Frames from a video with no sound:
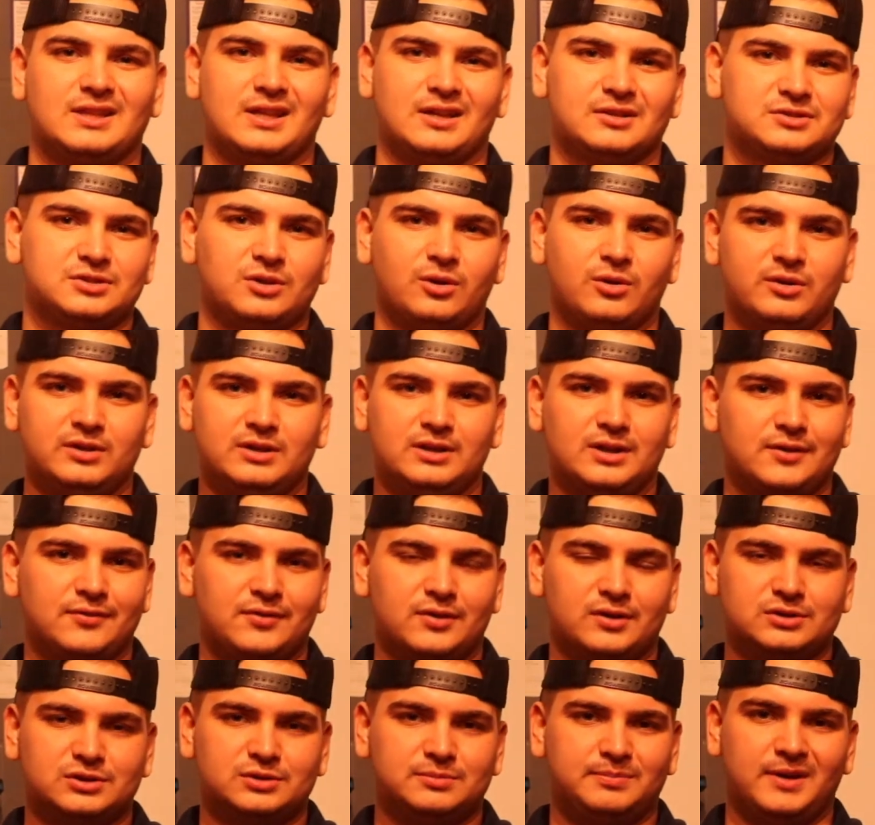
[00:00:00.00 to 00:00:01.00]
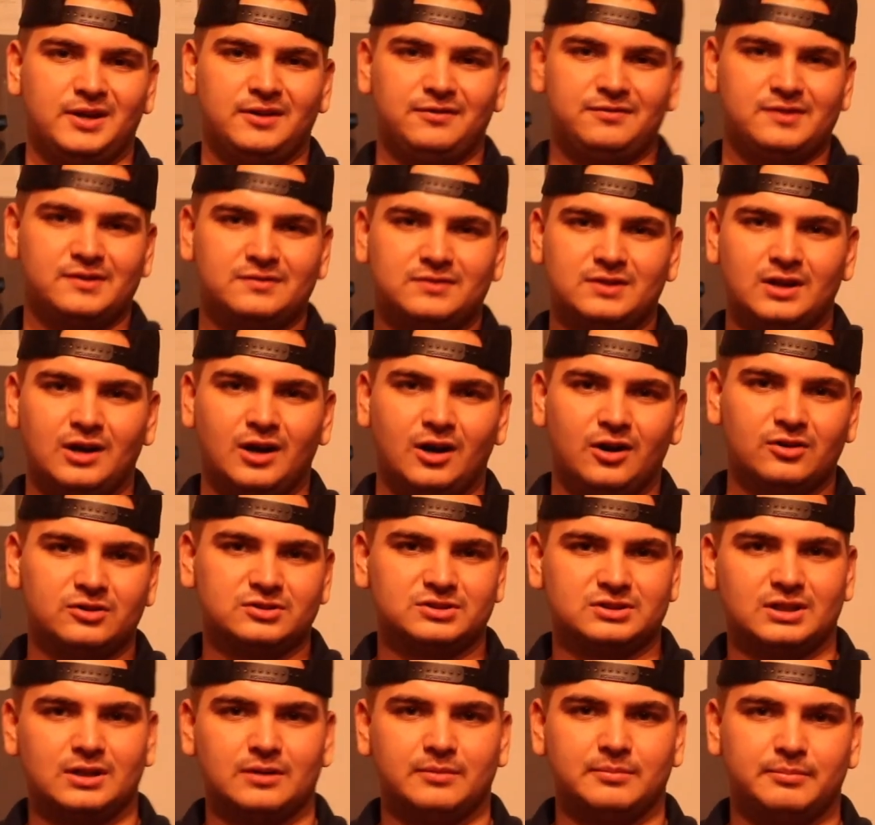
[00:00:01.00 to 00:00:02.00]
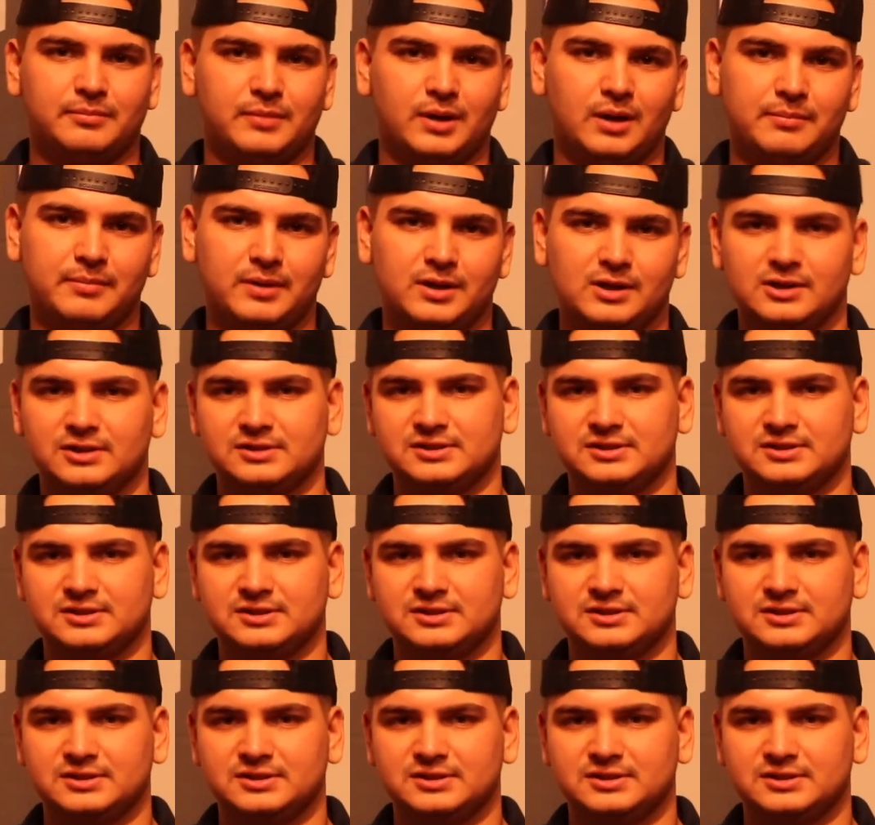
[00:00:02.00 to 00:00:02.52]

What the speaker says: was the only difference. You pay $50 to get a better